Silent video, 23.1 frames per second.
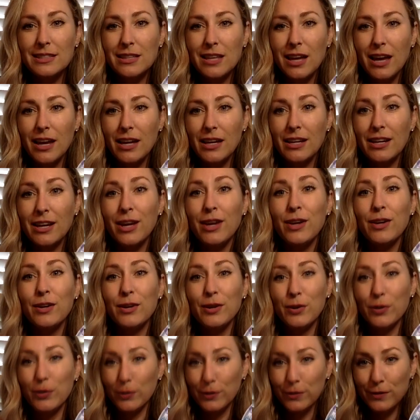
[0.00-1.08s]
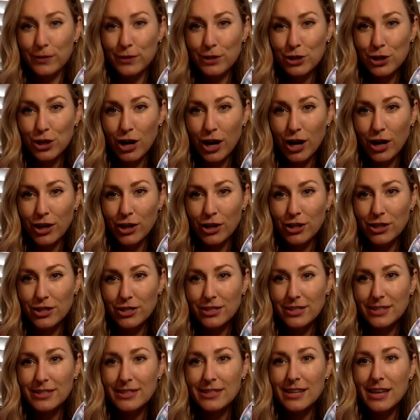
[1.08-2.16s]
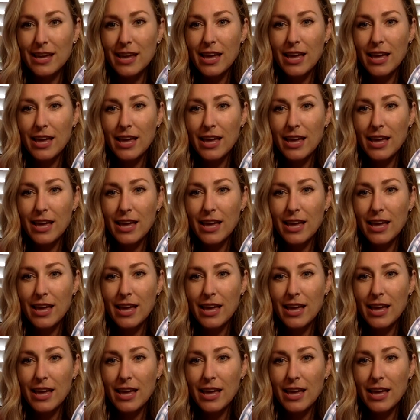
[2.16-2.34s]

like goldfish crackers.